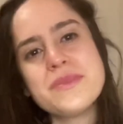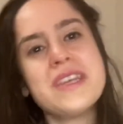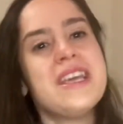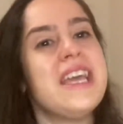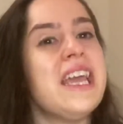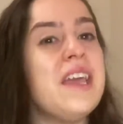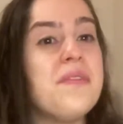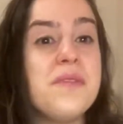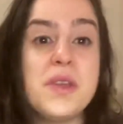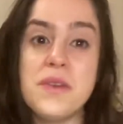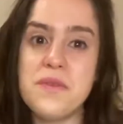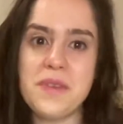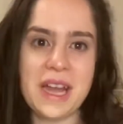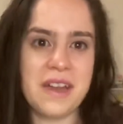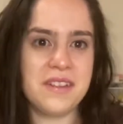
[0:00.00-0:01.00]
if you
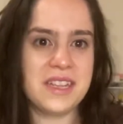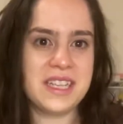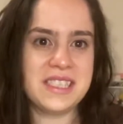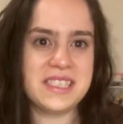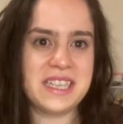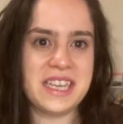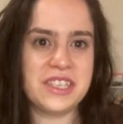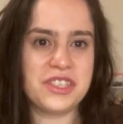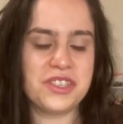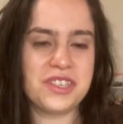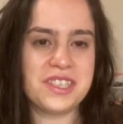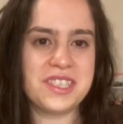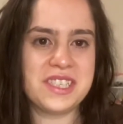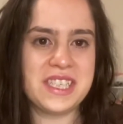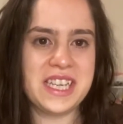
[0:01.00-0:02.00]
found this
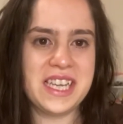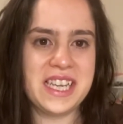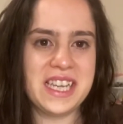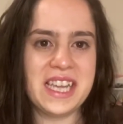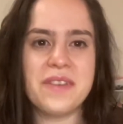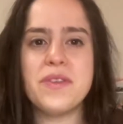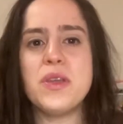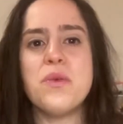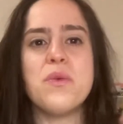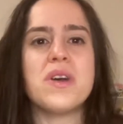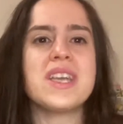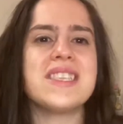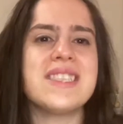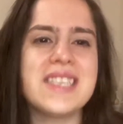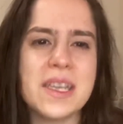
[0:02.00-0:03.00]
interesting, if you
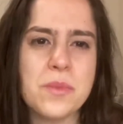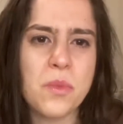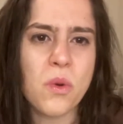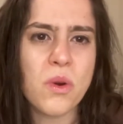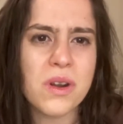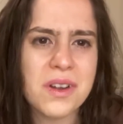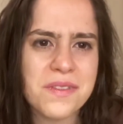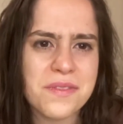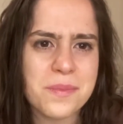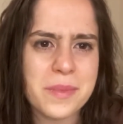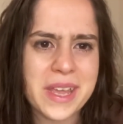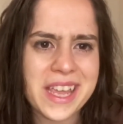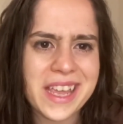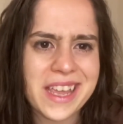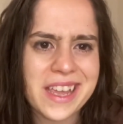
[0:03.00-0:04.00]
want to see more of
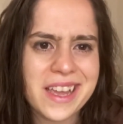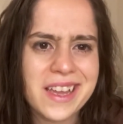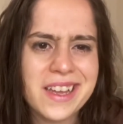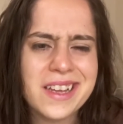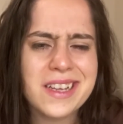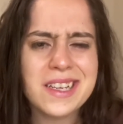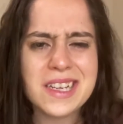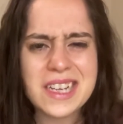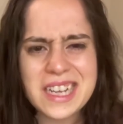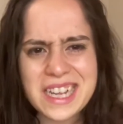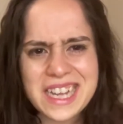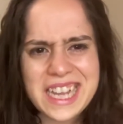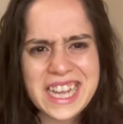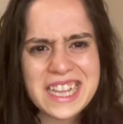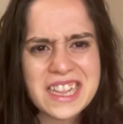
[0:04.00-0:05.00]
me,
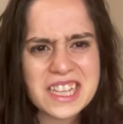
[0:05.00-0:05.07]
hit the